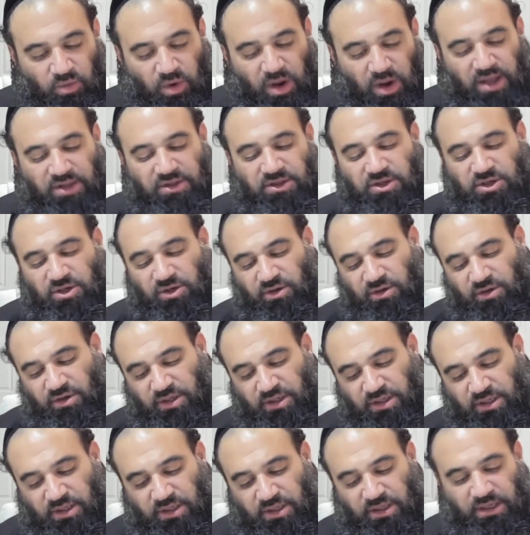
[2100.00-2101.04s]
whether
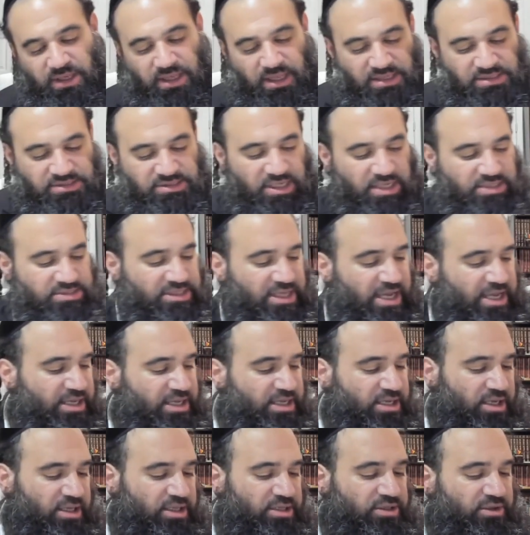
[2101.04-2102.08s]
you're is like
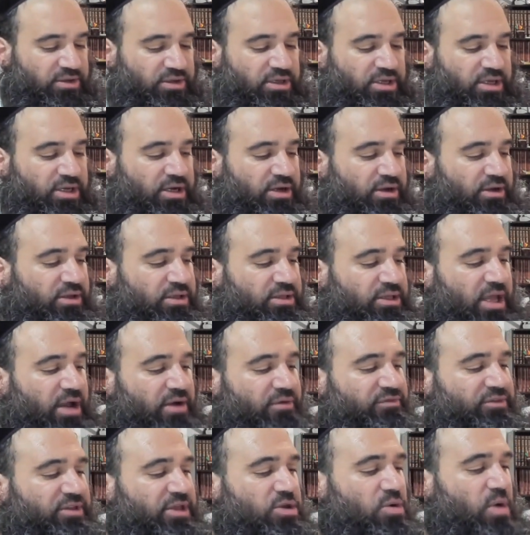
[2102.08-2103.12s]
the
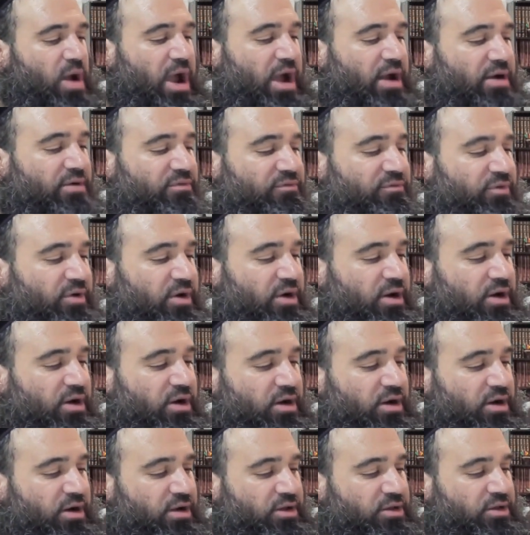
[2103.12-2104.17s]
love that you have
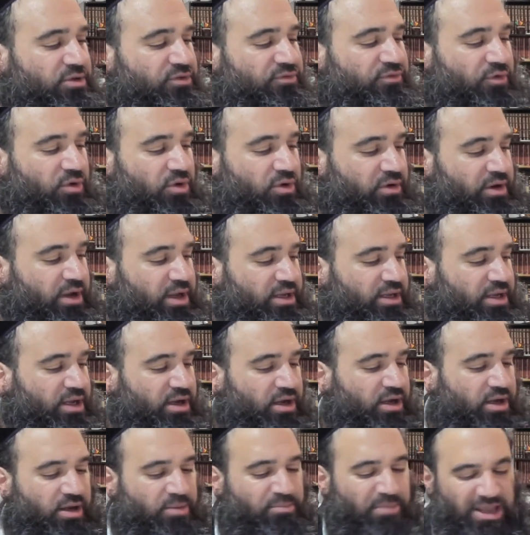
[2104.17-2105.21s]
for
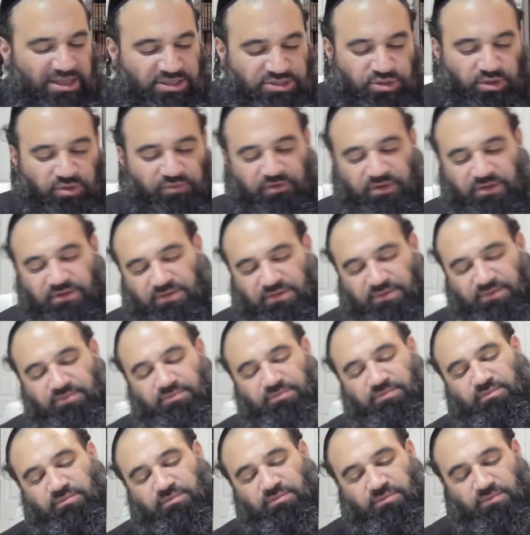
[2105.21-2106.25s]
a maidservant.
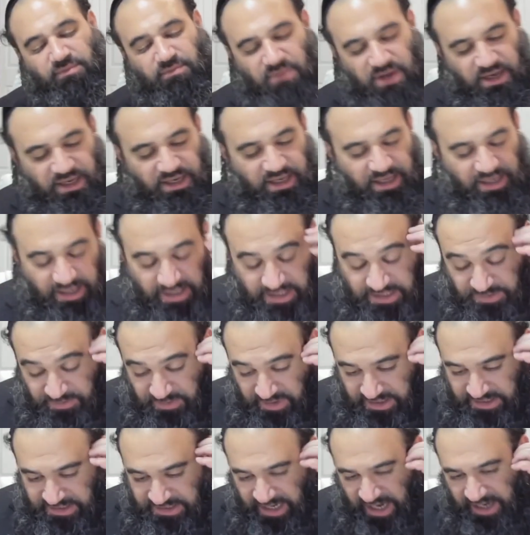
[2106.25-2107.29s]
Meaning
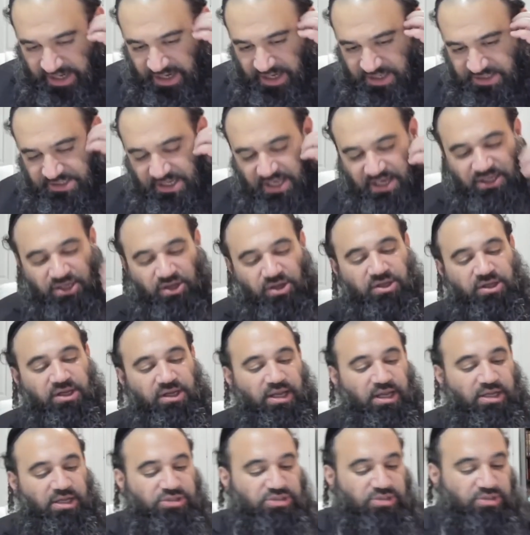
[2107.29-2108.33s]
it's not a good
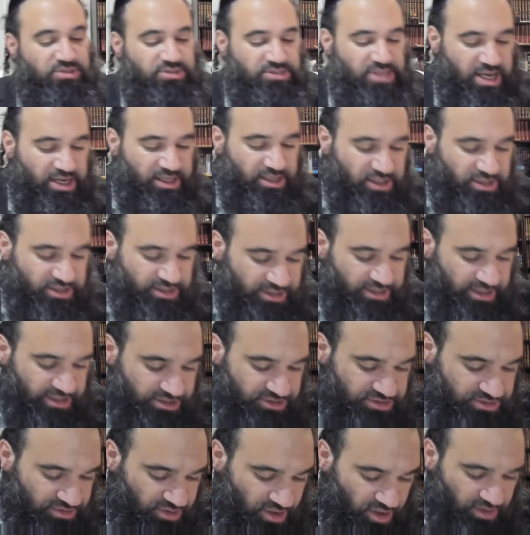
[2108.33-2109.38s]
connection. It's not a good
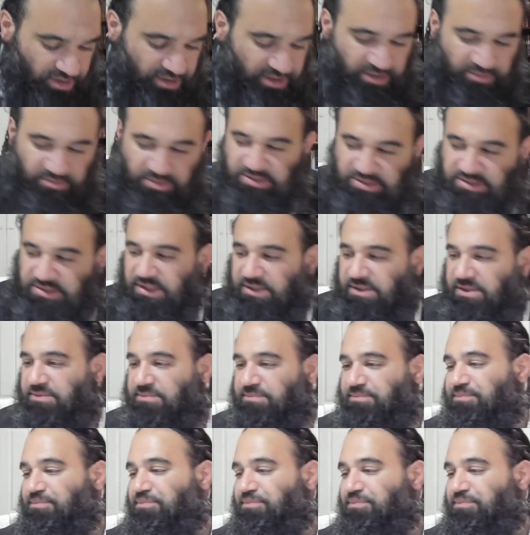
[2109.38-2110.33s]
connection. Okay, let's end it.